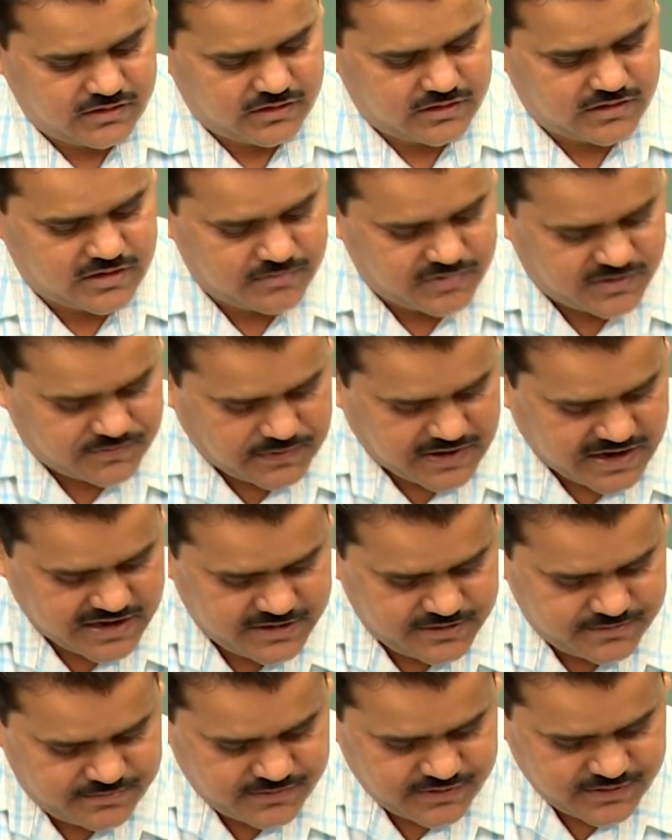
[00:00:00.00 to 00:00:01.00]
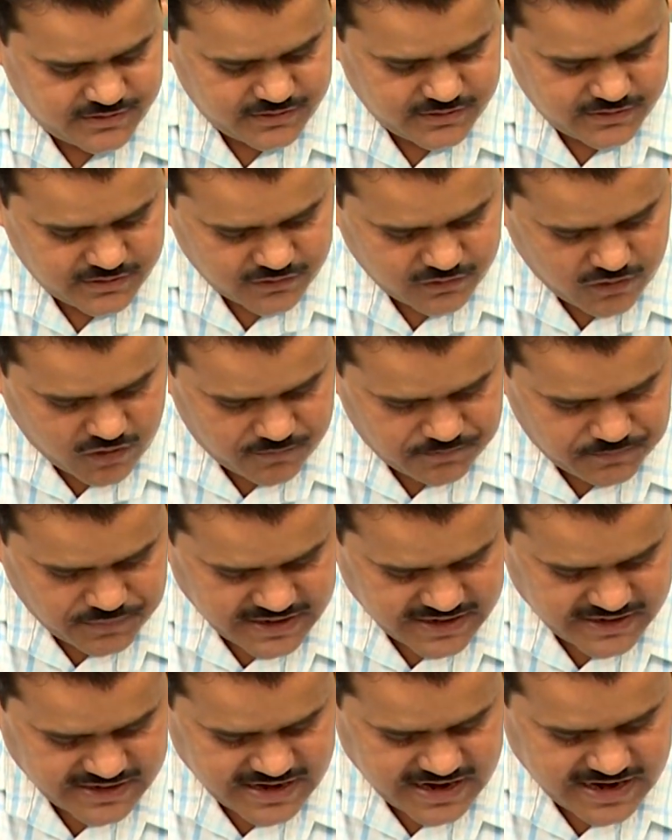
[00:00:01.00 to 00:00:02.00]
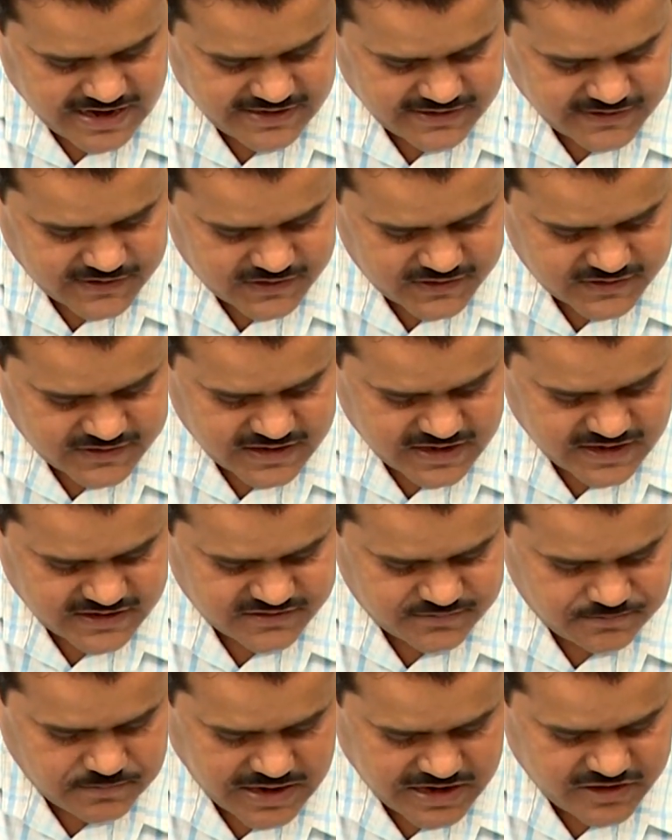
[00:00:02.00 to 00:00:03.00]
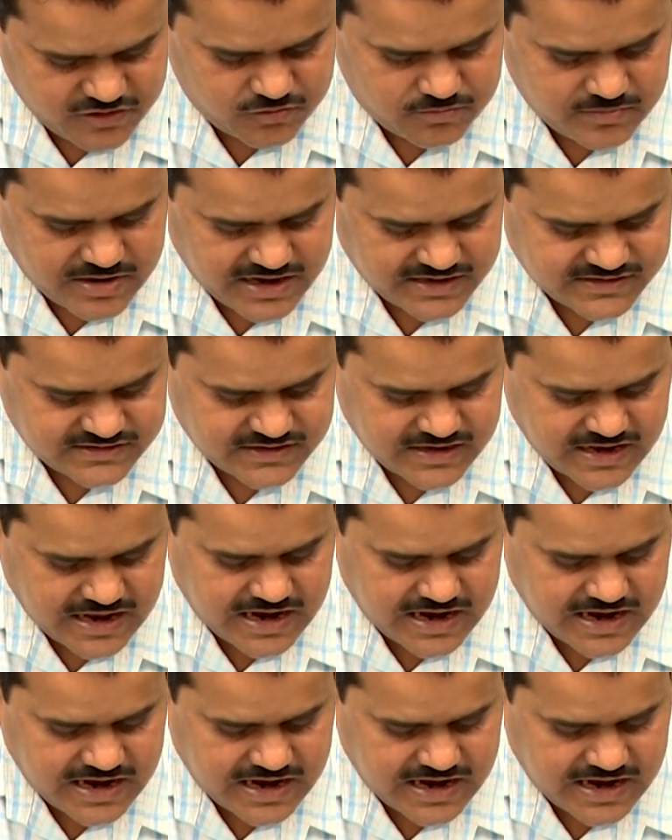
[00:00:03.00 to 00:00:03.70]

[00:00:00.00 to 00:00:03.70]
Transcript: Number 5. Compare and contrast biomass